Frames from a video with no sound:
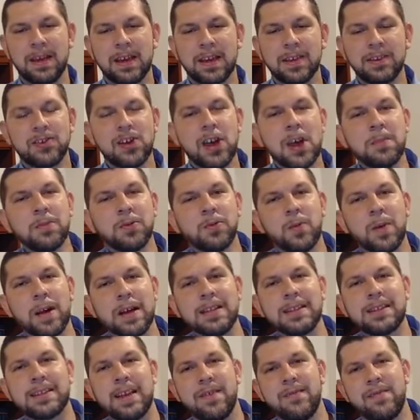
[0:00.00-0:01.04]
In James
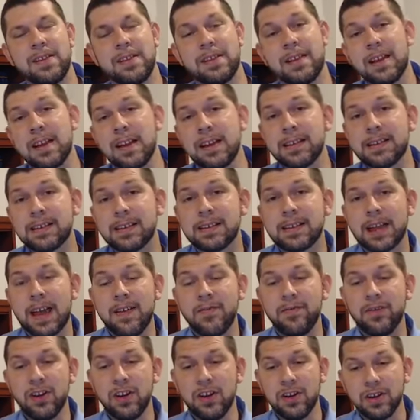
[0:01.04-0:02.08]
1:17, he says,
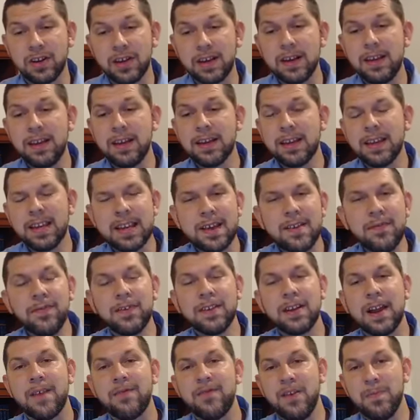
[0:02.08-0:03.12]
"Every good
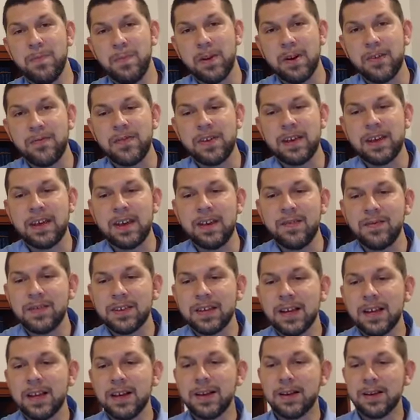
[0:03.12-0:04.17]
gift and every perfect
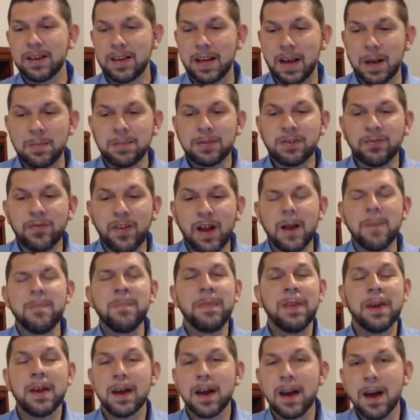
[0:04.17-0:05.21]
gift comes
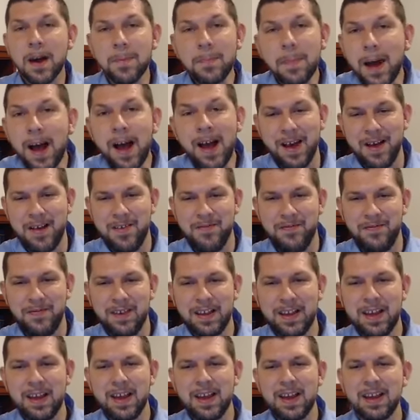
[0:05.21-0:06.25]
from above,
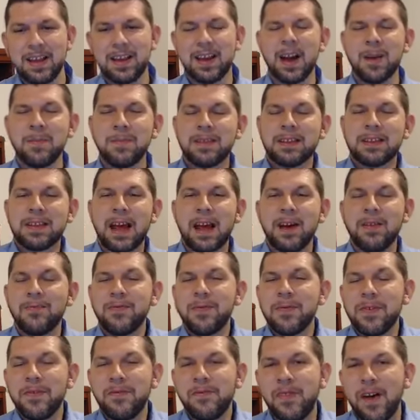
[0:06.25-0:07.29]
and cometh down
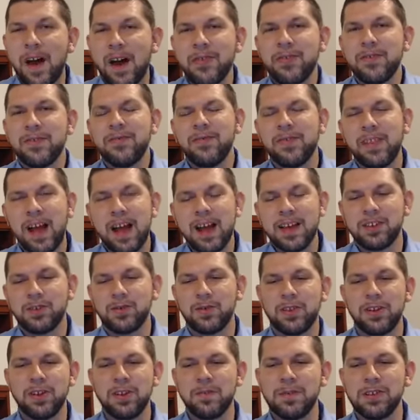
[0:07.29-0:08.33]
from the Father of lights,
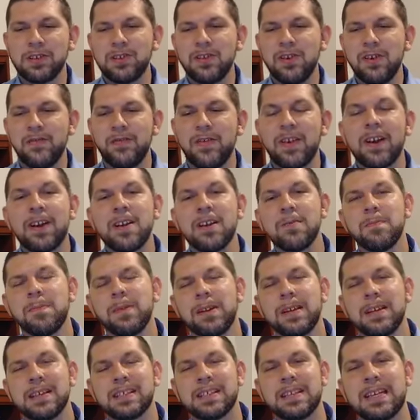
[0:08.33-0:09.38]
with whom is no
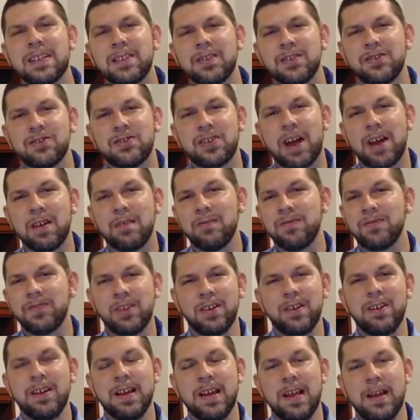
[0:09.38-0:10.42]
variableness, neither shadow of
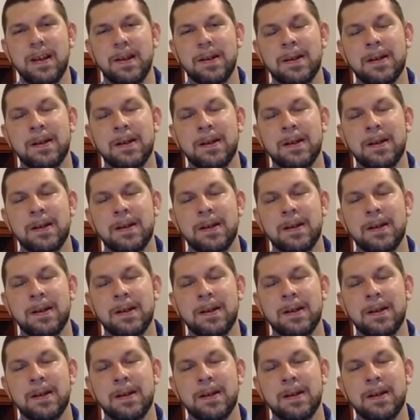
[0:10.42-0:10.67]
turning."